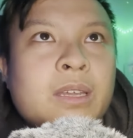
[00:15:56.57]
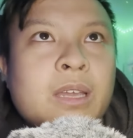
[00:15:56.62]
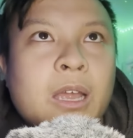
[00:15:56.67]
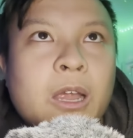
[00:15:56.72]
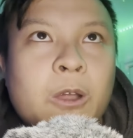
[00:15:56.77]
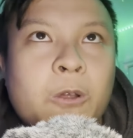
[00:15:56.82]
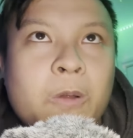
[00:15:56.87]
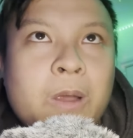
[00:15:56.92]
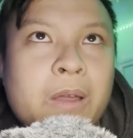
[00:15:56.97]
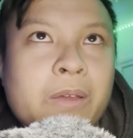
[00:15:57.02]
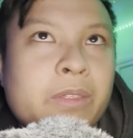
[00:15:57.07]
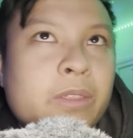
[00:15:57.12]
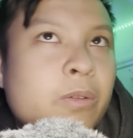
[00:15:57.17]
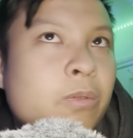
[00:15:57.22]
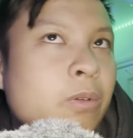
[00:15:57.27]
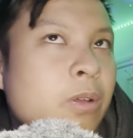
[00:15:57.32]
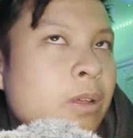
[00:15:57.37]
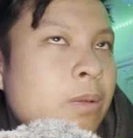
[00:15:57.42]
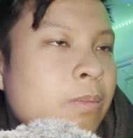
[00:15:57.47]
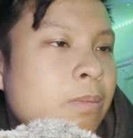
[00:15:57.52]
around the
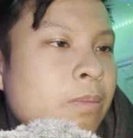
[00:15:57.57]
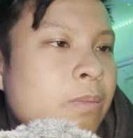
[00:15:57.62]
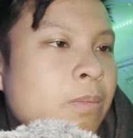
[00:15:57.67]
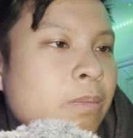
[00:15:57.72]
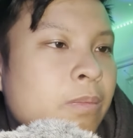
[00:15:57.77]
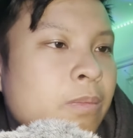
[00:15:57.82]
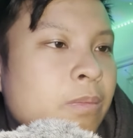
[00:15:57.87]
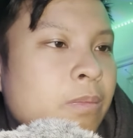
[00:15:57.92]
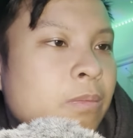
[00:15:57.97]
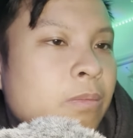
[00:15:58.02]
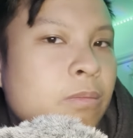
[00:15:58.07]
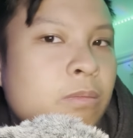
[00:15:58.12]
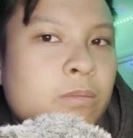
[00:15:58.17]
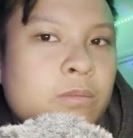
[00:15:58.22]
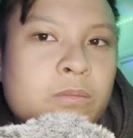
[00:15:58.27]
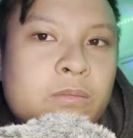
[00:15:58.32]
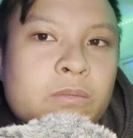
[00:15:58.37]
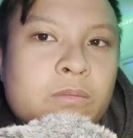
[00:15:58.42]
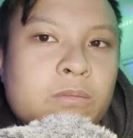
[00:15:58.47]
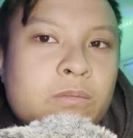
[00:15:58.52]
rim,
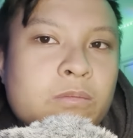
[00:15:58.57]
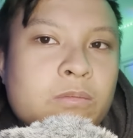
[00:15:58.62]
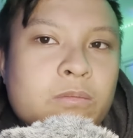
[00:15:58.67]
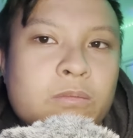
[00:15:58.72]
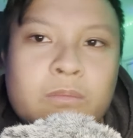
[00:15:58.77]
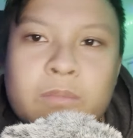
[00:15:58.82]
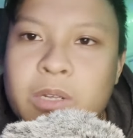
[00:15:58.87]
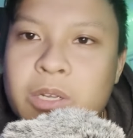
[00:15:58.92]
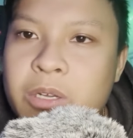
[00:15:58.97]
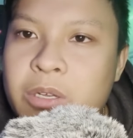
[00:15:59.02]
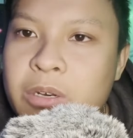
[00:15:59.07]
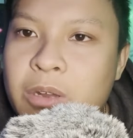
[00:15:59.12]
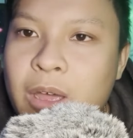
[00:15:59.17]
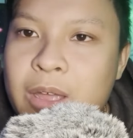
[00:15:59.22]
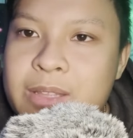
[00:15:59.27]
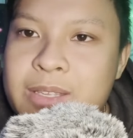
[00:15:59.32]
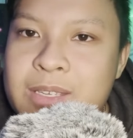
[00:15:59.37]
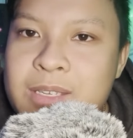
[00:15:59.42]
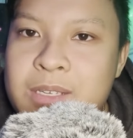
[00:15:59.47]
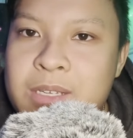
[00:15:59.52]
could
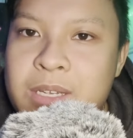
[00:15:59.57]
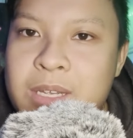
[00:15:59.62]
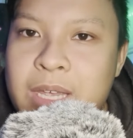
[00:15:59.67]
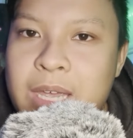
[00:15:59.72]
not see